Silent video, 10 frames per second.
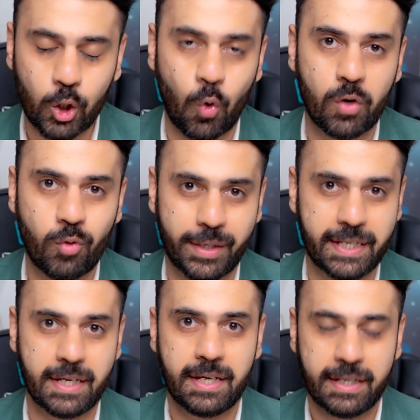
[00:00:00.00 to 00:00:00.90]
Don't
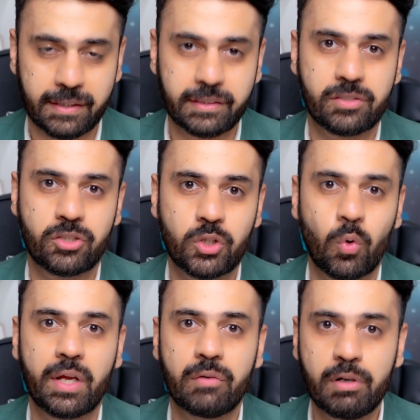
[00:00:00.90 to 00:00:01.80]
worry. This
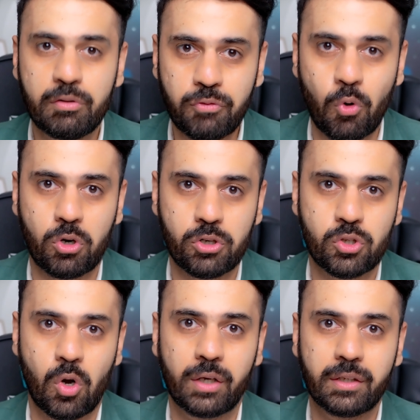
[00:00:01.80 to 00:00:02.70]
tutorial will
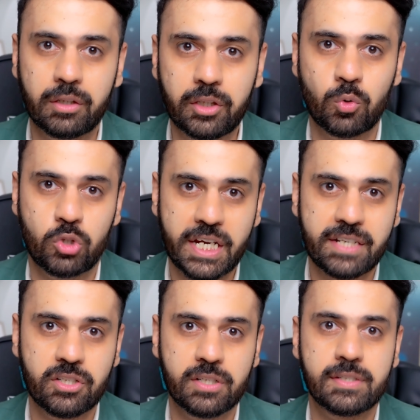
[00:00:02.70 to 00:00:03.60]
focus on the new
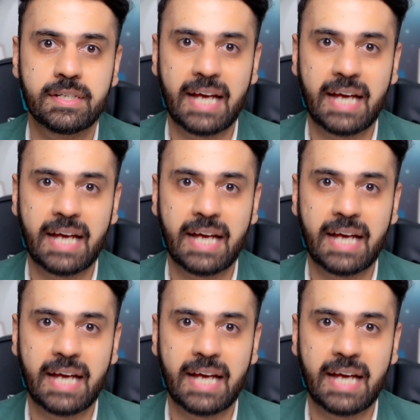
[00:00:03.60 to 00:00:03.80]
changes